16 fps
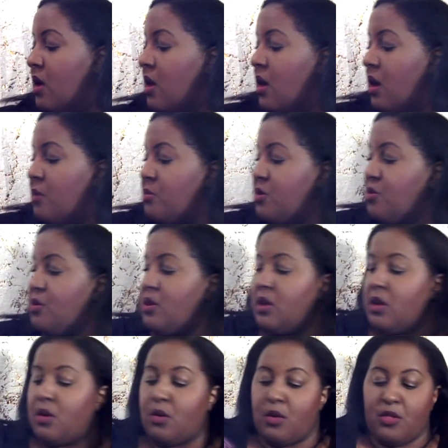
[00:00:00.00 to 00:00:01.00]
I'm doing
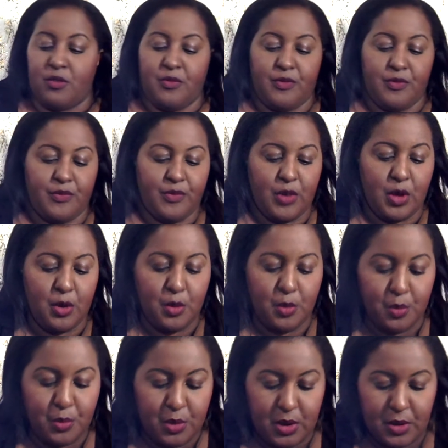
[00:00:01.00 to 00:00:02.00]
it on the
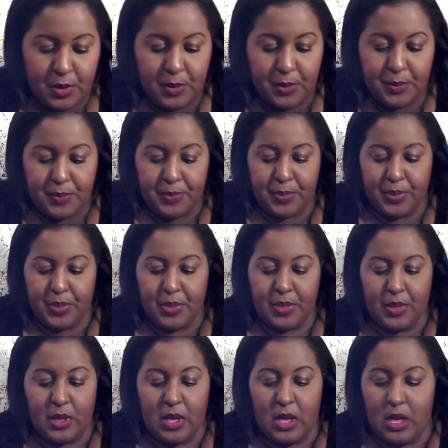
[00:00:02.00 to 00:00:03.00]
phone.
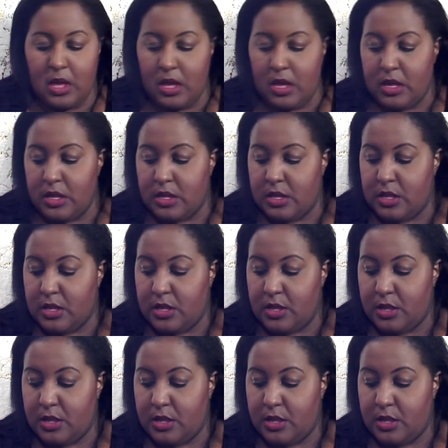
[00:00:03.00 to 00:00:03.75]
So,